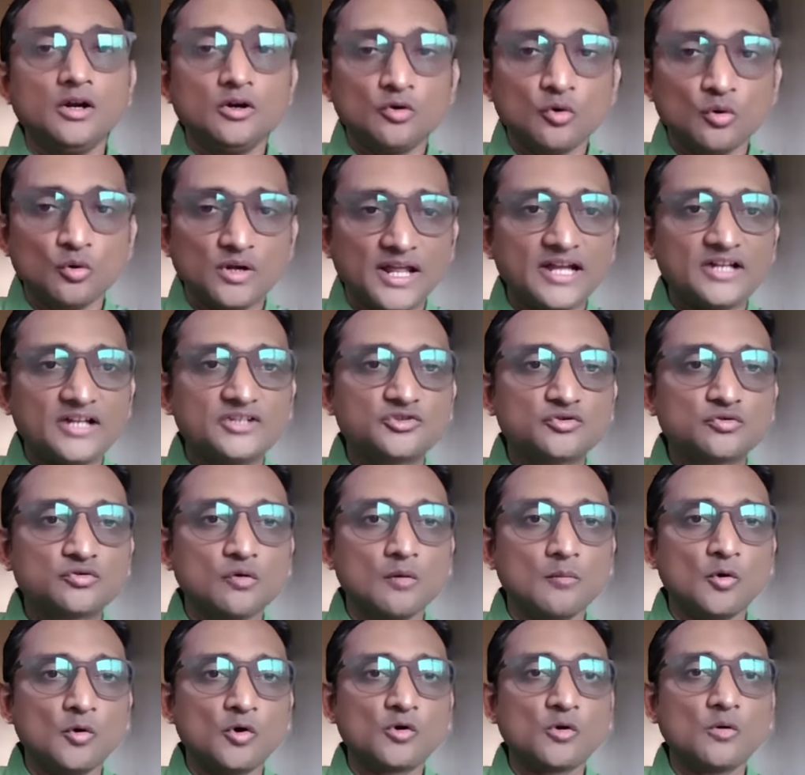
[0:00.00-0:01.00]
to take suo
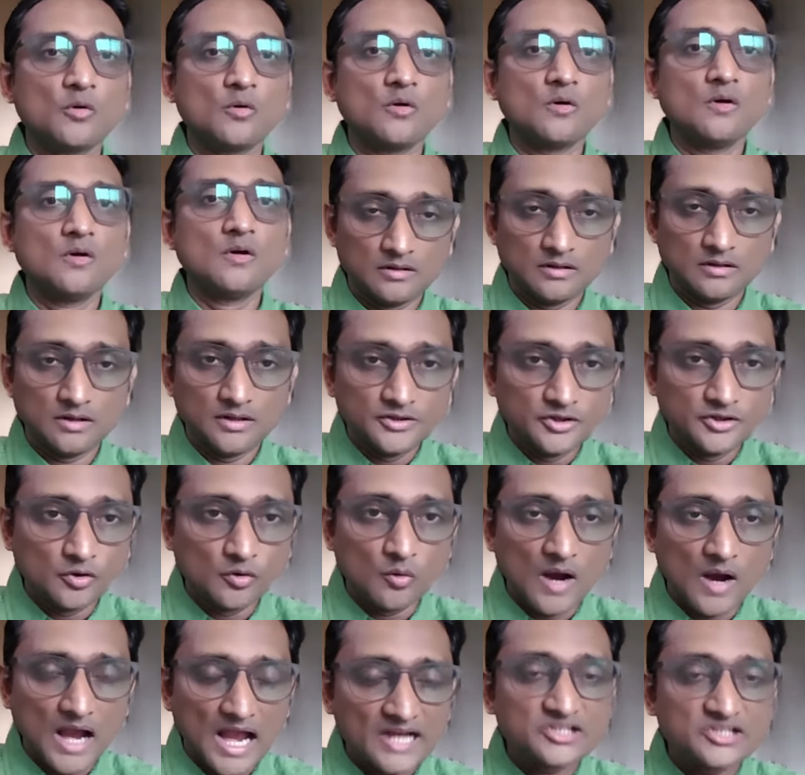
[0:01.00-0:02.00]
motu, you
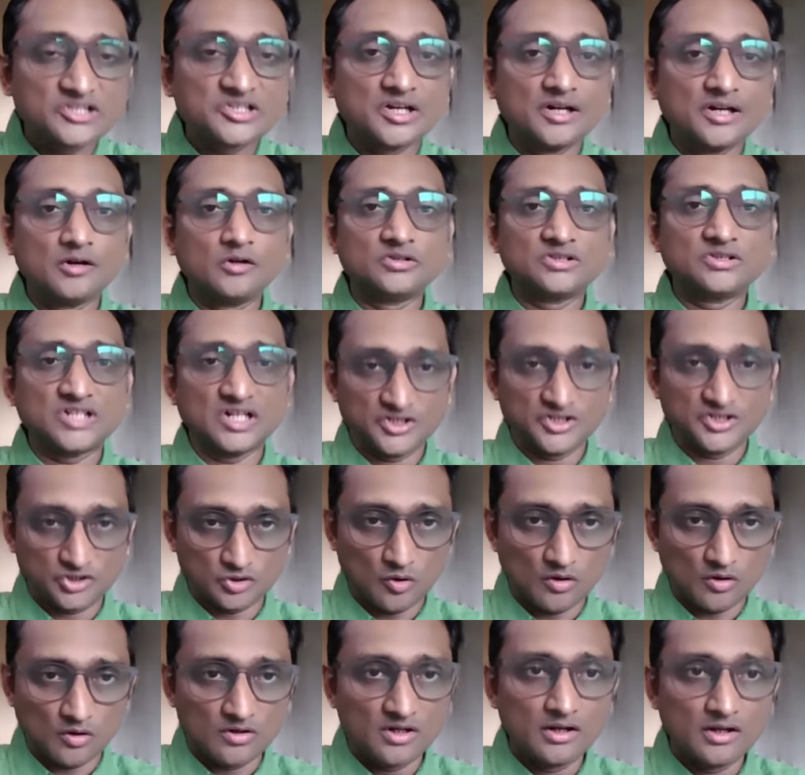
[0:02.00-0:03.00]
know, action on such
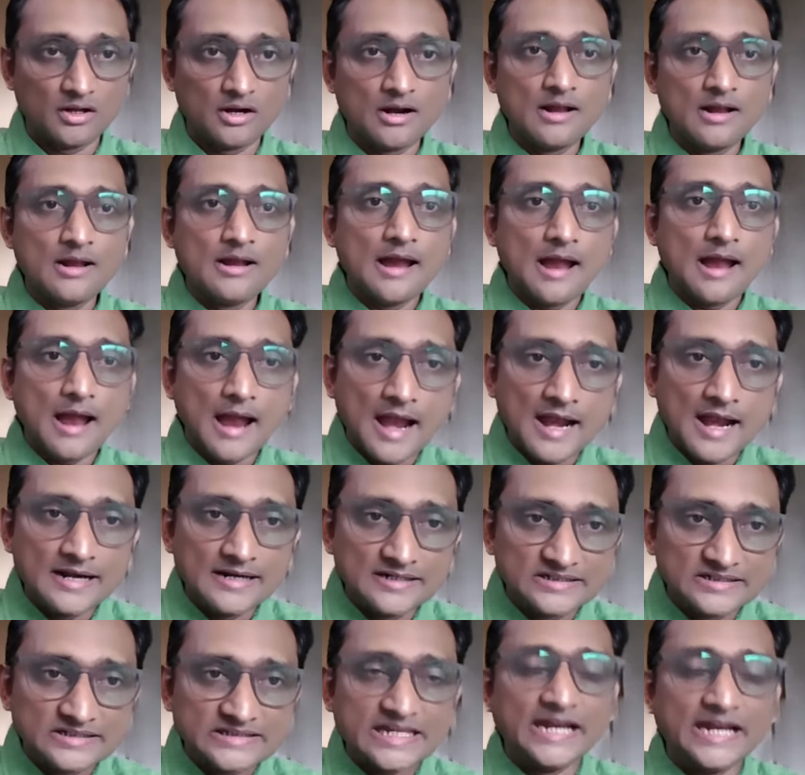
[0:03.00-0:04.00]
order
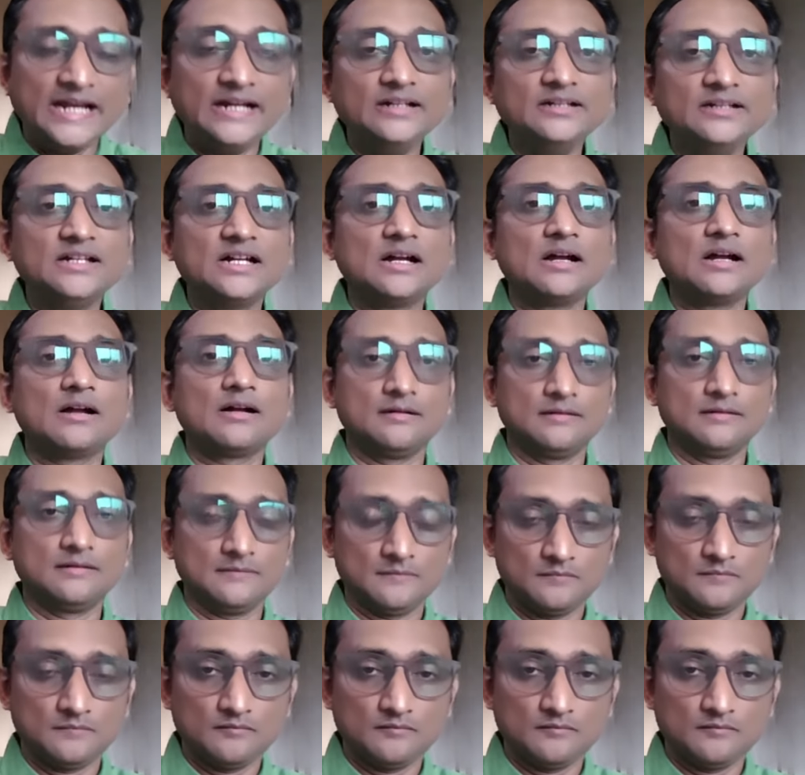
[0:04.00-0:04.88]
and send the